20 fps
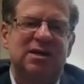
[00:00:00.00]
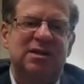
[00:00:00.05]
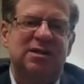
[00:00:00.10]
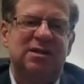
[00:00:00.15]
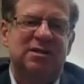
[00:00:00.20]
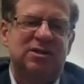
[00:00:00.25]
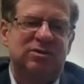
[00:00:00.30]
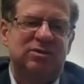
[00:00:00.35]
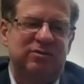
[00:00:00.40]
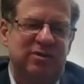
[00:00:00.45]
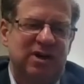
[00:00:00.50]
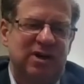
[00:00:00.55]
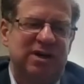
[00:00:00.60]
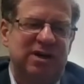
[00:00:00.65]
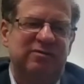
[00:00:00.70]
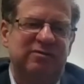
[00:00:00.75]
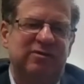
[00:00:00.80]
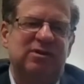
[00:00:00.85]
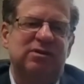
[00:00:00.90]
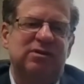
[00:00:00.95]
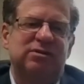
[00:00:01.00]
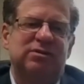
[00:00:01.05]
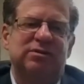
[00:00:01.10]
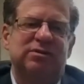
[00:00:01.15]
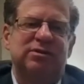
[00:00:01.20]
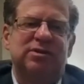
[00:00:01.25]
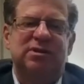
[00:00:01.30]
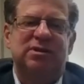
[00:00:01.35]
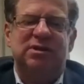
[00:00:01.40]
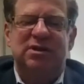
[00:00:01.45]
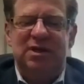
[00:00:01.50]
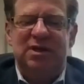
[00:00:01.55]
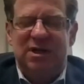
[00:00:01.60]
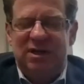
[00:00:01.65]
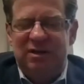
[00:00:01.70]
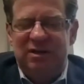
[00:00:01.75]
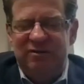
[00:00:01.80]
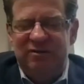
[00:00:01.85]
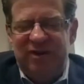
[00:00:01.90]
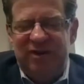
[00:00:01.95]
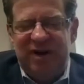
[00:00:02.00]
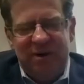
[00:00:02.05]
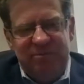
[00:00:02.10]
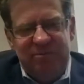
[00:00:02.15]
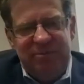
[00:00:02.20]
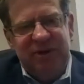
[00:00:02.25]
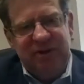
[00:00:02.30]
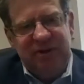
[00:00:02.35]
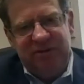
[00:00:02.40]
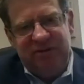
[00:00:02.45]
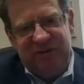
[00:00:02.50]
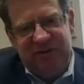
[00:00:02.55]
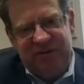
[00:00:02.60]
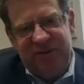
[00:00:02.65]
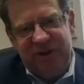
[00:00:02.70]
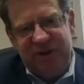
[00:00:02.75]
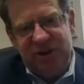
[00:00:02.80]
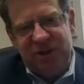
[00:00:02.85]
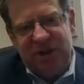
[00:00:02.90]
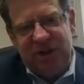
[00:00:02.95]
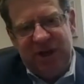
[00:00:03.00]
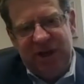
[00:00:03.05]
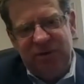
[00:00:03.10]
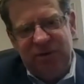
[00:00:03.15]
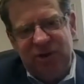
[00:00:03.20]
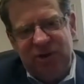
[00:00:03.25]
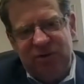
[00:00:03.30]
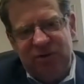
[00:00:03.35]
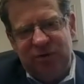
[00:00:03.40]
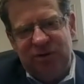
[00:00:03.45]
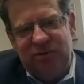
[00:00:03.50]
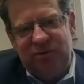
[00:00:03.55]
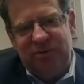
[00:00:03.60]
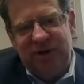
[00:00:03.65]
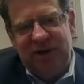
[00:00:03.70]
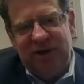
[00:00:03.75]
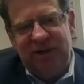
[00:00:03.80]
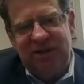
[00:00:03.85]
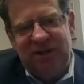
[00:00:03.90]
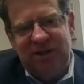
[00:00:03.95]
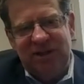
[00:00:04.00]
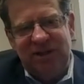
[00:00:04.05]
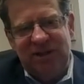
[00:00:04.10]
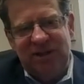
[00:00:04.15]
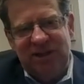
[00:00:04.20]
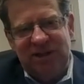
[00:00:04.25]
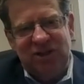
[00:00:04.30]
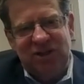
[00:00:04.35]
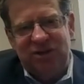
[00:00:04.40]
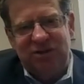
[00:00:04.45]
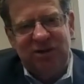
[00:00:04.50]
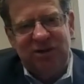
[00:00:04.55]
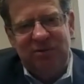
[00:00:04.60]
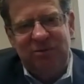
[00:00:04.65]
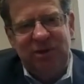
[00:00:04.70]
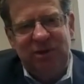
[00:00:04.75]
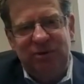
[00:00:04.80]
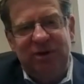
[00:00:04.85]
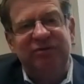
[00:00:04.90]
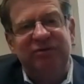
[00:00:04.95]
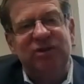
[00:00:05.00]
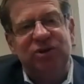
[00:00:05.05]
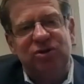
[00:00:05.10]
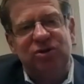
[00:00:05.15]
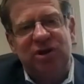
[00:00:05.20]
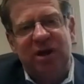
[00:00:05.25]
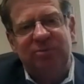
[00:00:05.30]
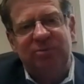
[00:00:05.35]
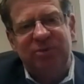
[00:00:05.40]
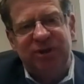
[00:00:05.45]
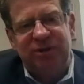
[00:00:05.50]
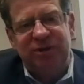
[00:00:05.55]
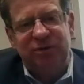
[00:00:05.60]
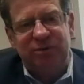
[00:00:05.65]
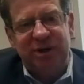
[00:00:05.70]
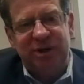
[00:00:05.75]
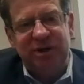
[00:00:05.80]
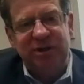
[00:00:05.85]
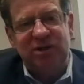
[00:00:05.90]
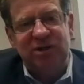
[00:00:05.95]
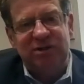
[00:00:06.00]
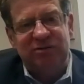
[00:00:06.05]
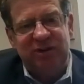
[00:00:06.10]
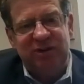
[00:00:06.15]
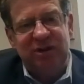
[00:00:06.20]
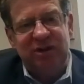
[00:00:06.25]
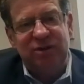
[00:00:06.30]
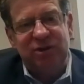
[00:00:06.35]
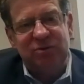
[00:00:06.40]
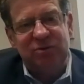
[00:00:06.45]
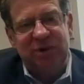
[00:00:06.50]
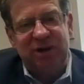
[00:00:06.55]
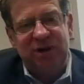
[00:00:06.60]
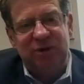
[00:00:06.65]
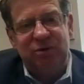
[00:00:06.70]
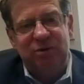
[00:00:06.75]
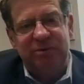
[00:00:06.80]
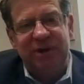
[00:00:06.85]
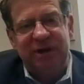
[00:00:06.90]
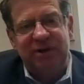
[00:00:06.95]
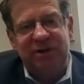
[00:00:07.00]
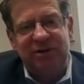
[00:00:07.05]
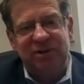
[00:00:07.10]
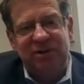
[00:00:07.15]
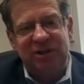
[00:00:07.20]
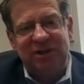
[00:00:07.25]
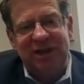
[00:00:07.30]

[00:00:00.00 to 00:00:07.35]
the survival or the the viability of the French language in North America doesn't necessarily mean you have to trample on the rights of English speaking Quebecers.